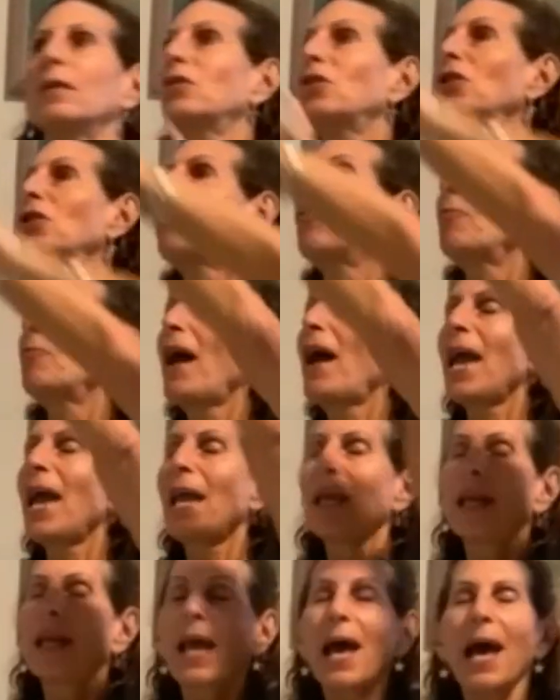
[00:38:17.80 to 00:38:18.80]
to the right,
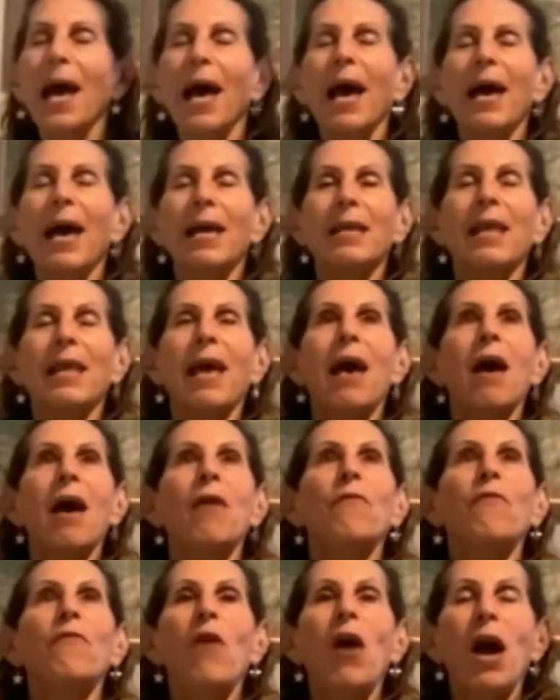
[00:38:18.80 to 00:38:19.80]
and
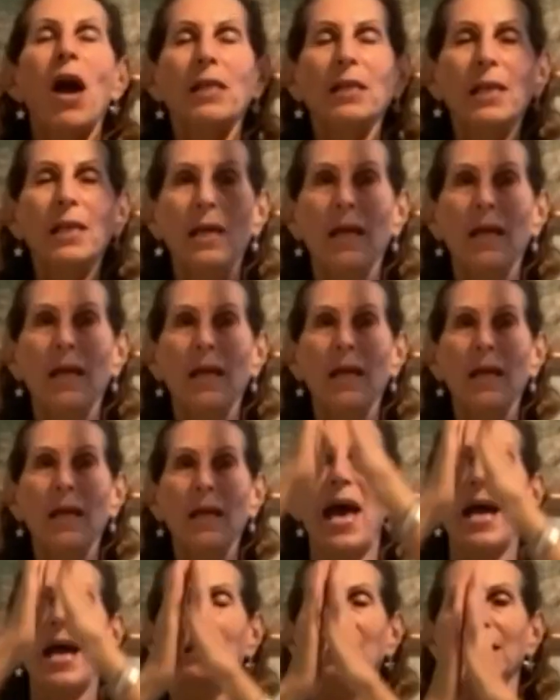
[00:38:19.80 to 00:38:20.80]
now finally come
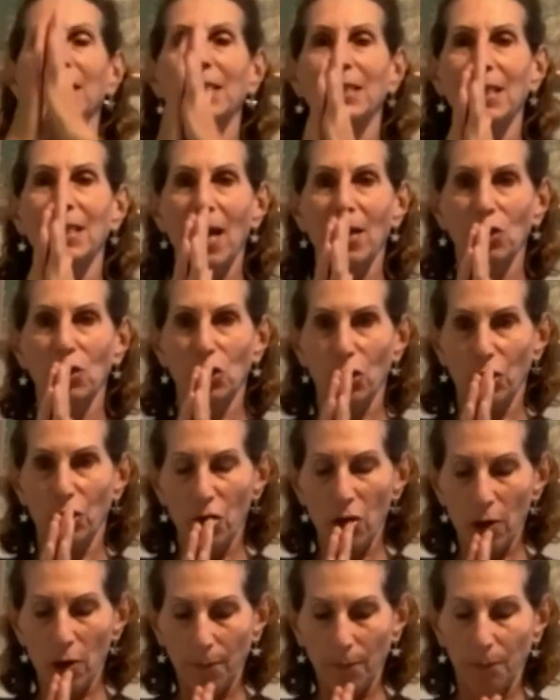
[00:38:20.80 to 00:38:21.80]
back to center.
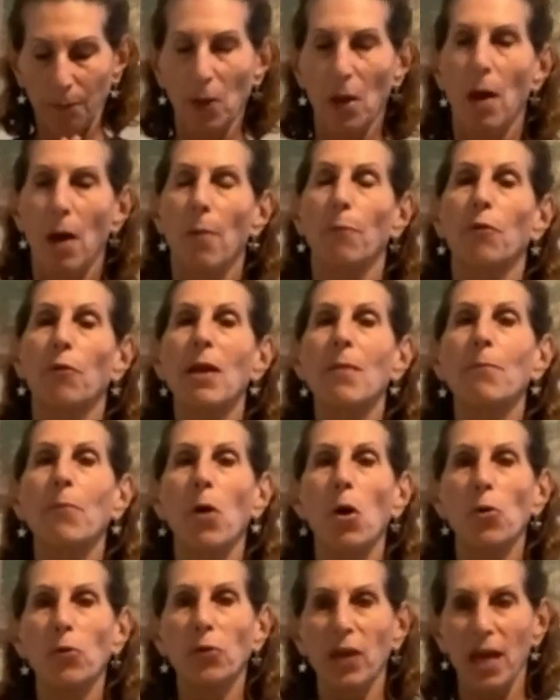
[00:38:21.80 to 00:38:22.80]
Bring
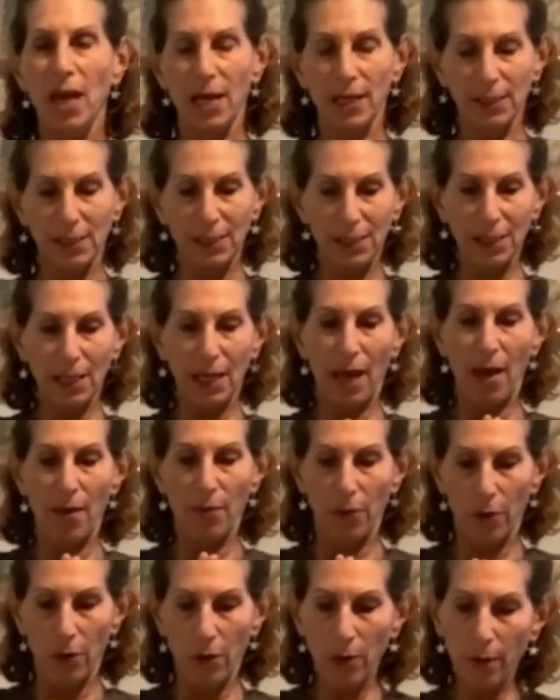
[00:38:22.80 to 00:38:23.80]
both hands
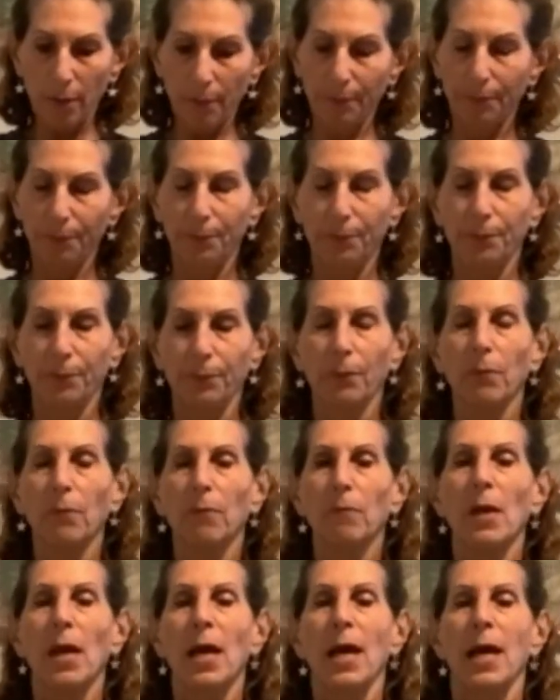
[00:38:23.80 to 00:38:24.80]
together,
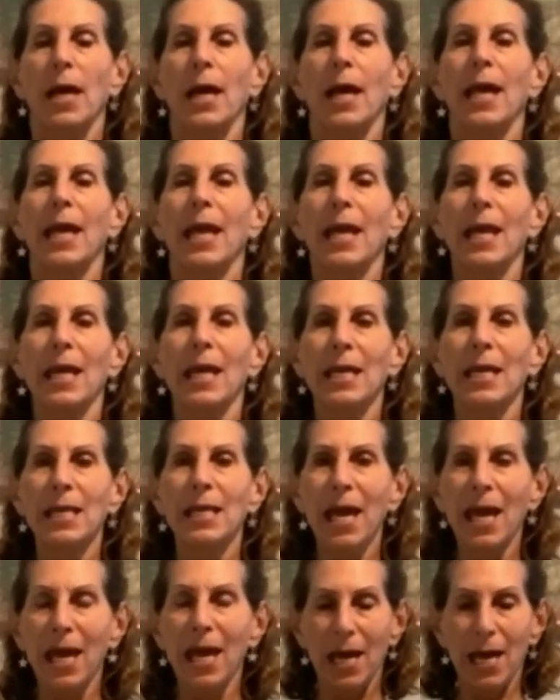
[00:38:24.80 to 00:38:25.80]

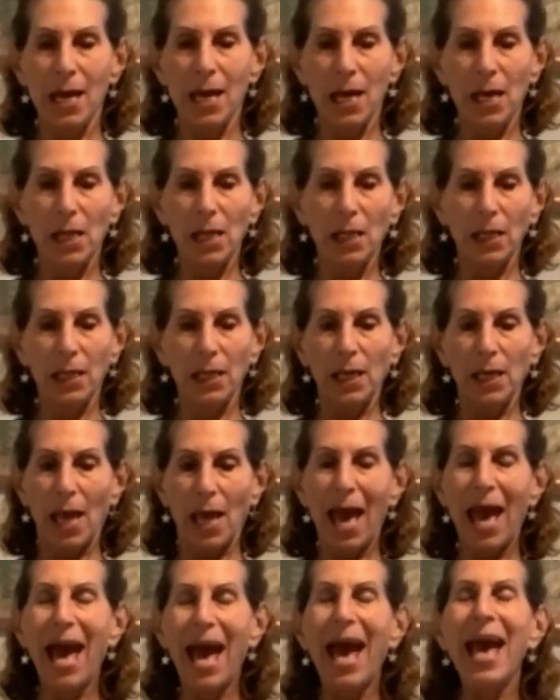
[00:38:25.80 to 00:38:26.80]
inhaling
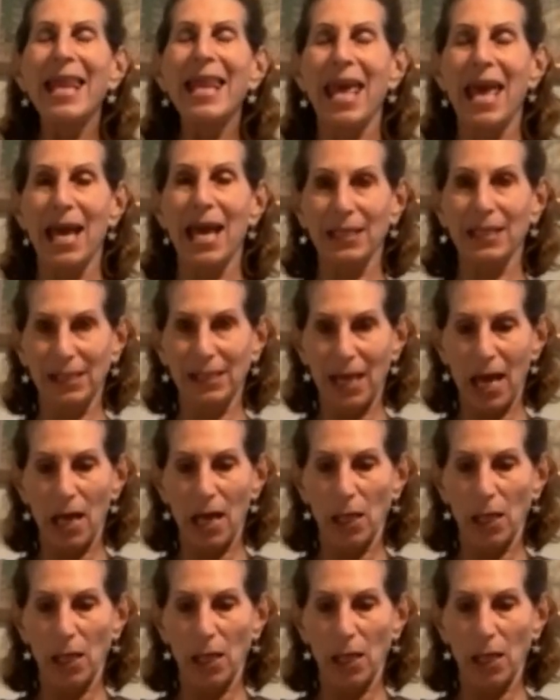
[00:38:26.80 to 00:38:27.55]
and exhaling.